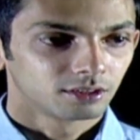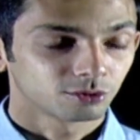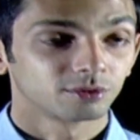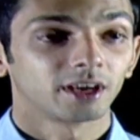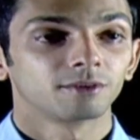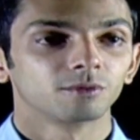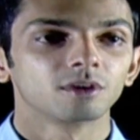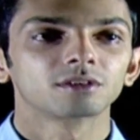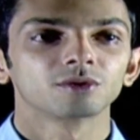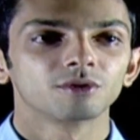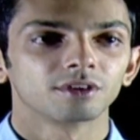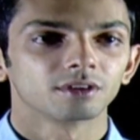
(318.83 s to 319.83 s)
So that
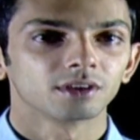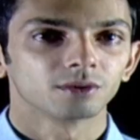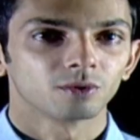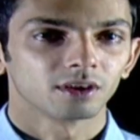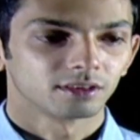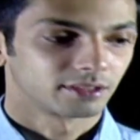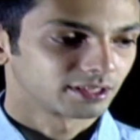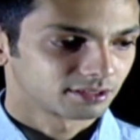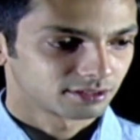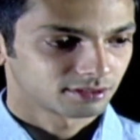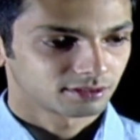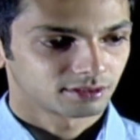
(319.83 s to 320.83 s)
worked out really well.
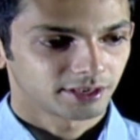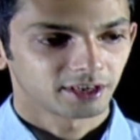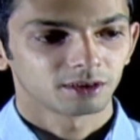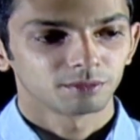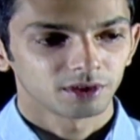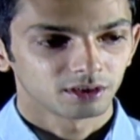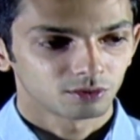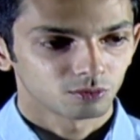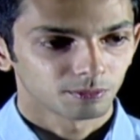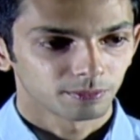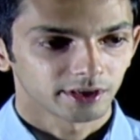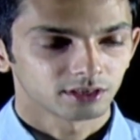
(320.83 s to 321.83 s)
That's taken me
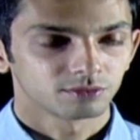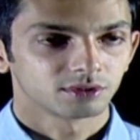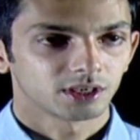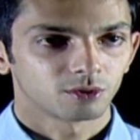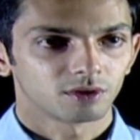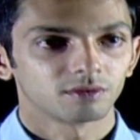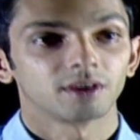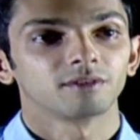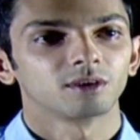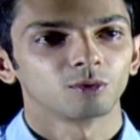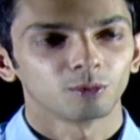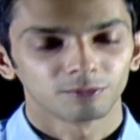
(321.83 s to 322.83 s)
to a place which I would have
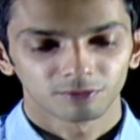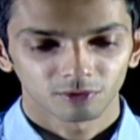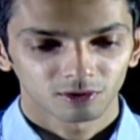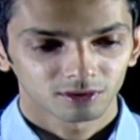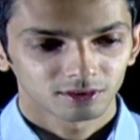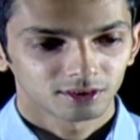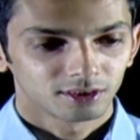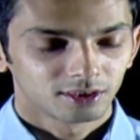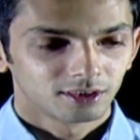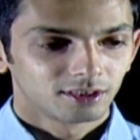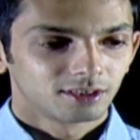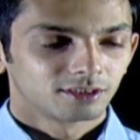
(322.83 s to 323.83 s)
never hoped for.
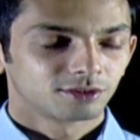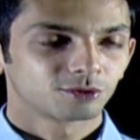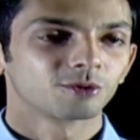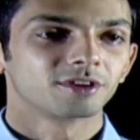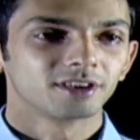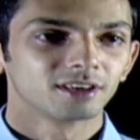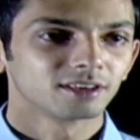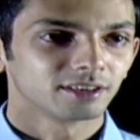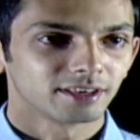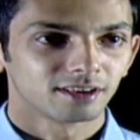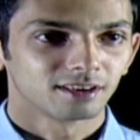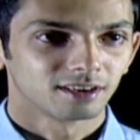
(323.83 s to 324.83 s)
So here
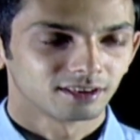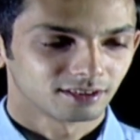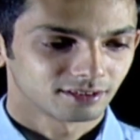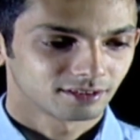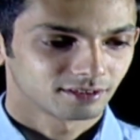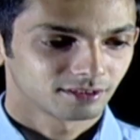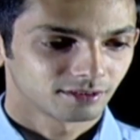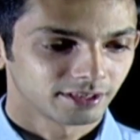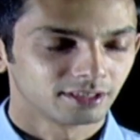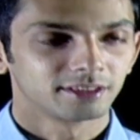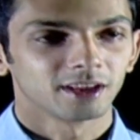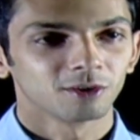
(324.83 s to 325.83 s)

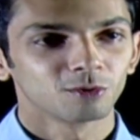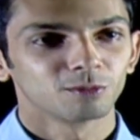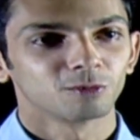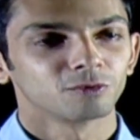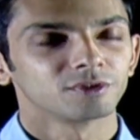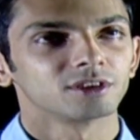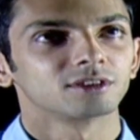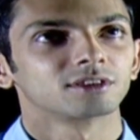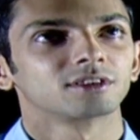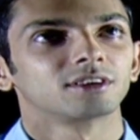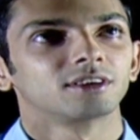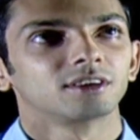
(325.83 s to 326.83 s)
in Telugu
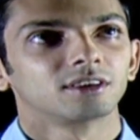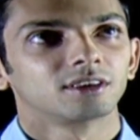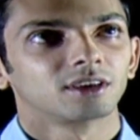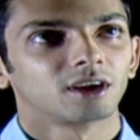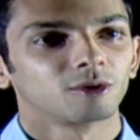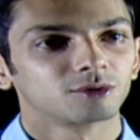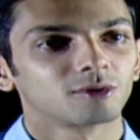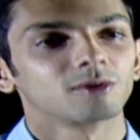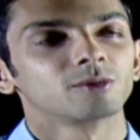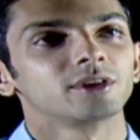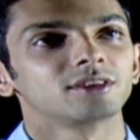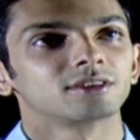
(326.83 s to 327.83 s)
movies, I was
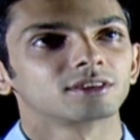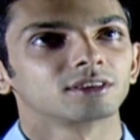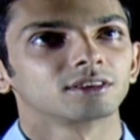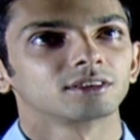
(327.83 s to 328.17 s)
always